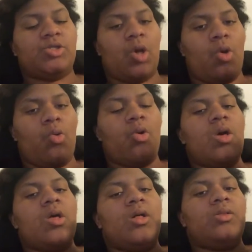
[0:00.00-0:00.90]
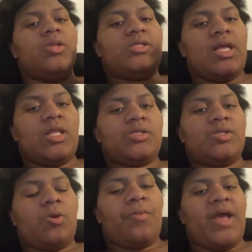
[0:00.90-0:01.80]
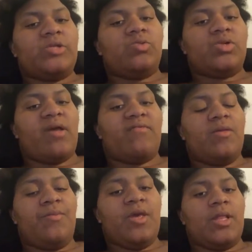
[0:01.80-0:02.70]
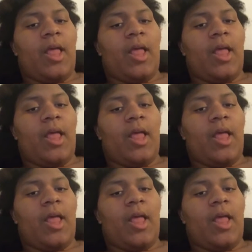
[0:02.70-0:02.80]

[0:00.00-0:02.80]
So this Hell in a Cell match will definitely be